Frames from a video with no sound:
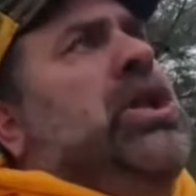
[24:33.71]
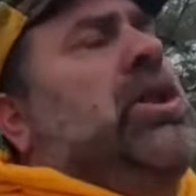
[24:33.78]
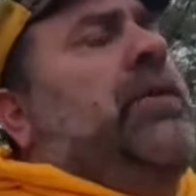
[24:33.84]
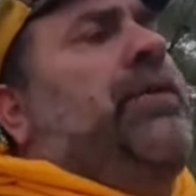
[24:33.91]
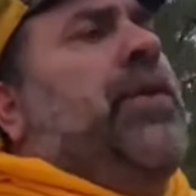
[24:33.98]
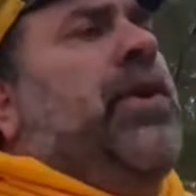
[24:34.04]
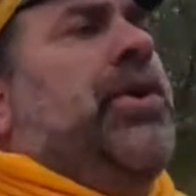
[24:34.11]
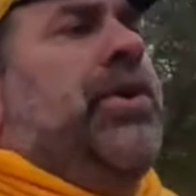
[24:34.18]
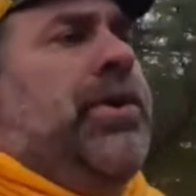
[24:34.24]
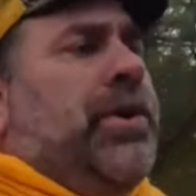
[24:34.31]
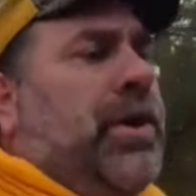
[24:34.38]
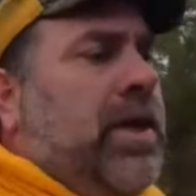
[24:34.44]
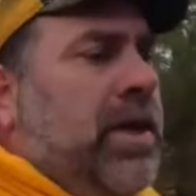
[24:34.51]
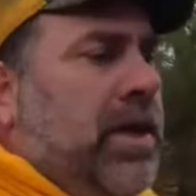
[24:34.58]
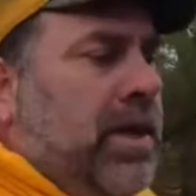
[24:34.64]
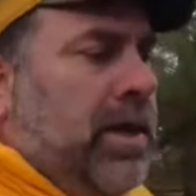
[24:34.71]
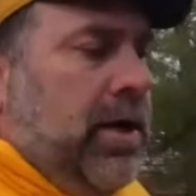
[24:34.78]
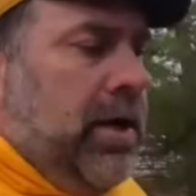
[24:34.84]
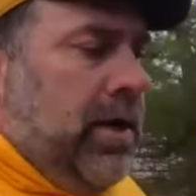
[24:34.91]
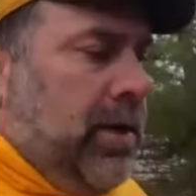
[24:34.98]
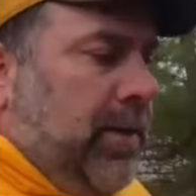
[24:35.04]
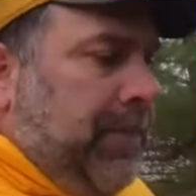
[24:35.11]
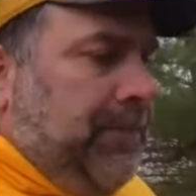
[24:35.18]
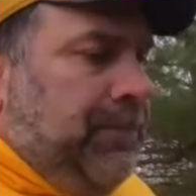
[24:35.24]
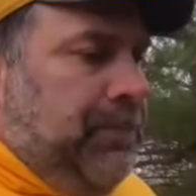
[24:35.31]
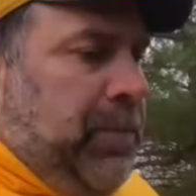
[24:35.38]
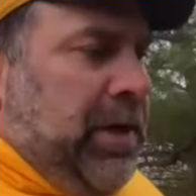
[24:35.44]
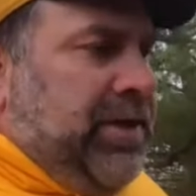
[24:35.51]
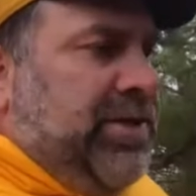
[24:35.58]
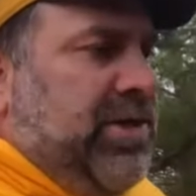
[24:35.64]
luverne um,
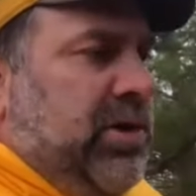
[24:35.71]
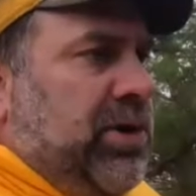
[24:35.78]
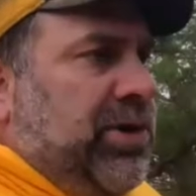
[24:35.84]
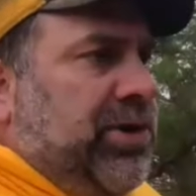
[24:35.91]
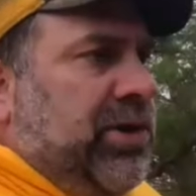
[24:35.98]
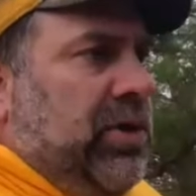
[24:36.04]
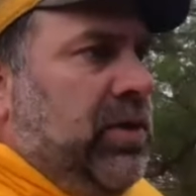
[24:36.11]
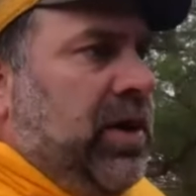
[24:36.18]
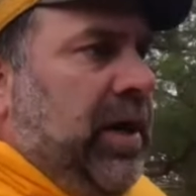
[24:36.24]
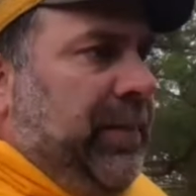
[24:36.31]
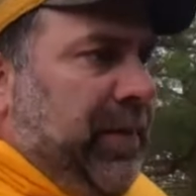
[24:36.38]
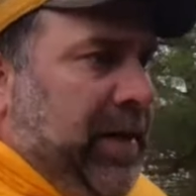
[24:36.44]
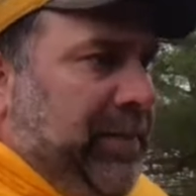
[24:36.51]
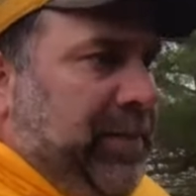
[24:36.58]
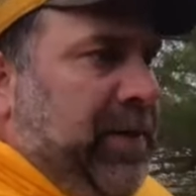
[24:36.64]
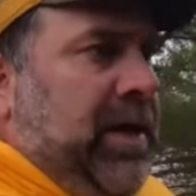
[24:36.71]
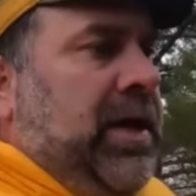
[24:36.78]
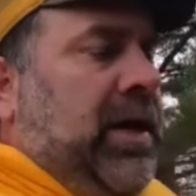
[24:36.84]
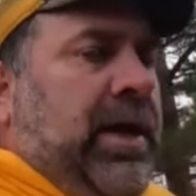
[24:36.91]
minnesota show coming up